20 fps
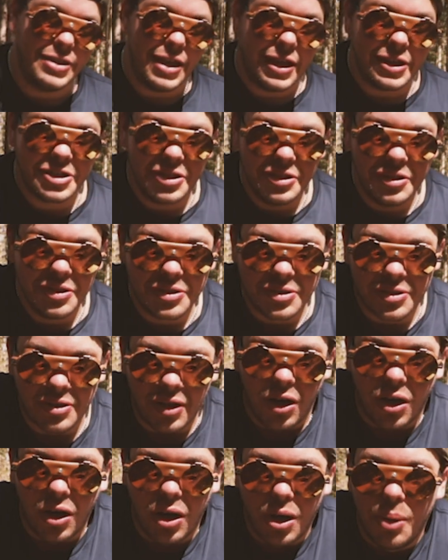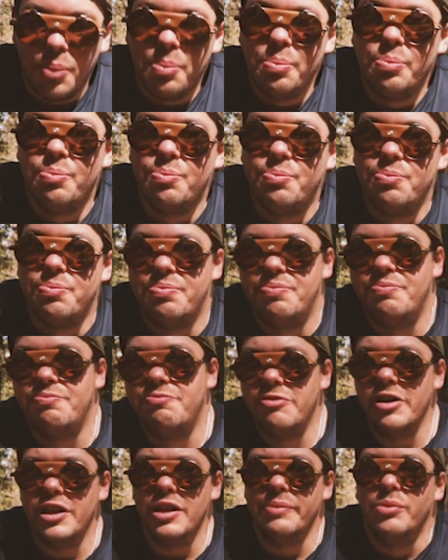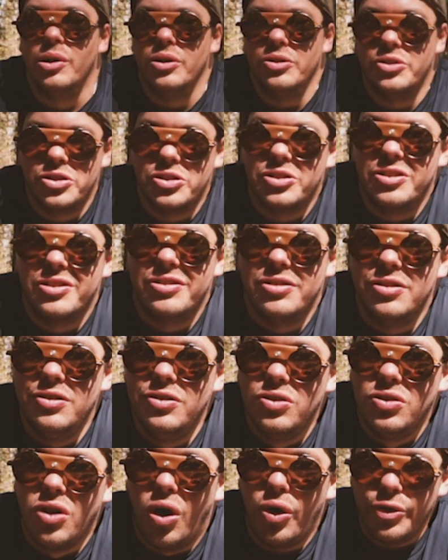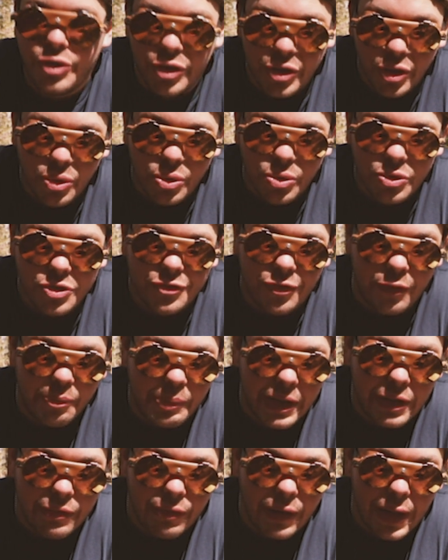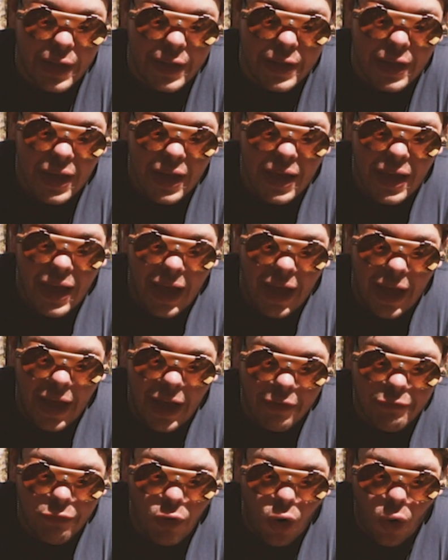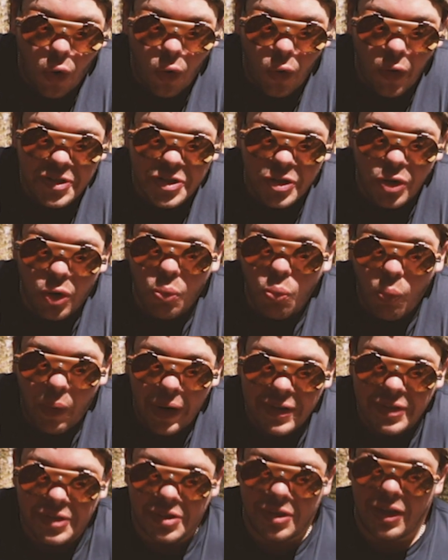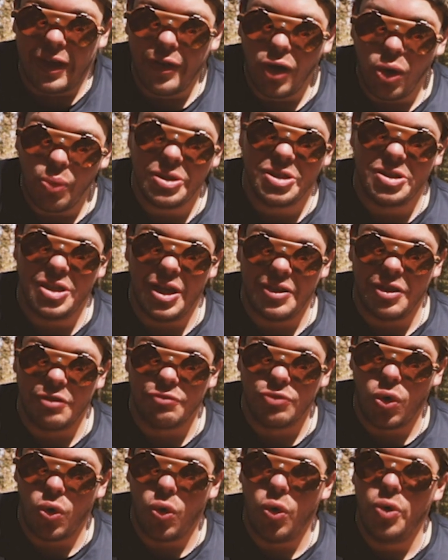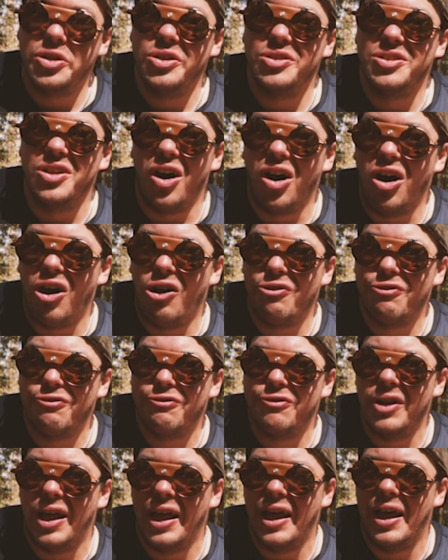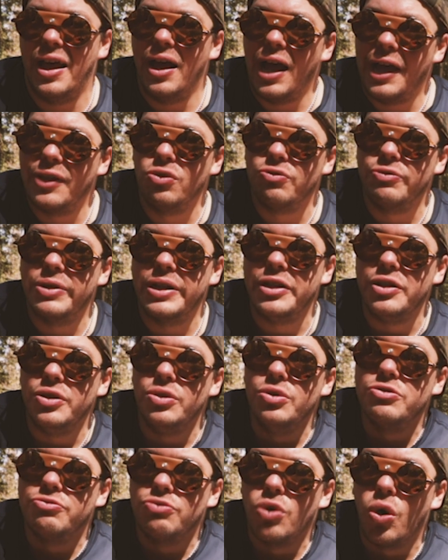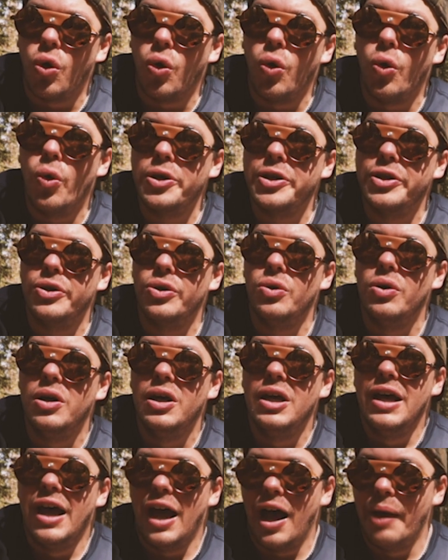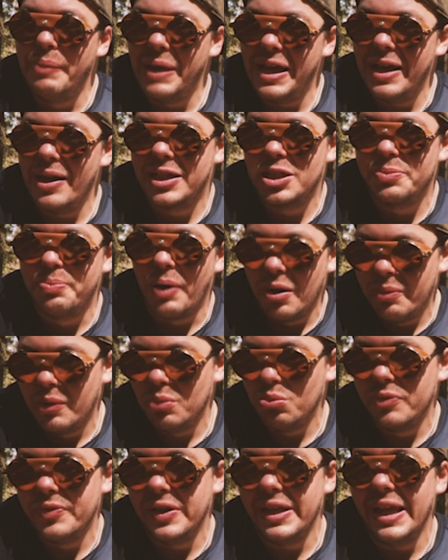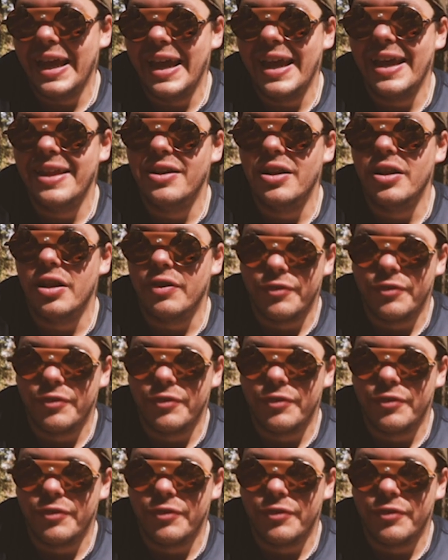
sections are pretty much not used for me really. Raw audio and wind. I always set the raw audio to off. I don't really use raw audio. I may experiment with it in the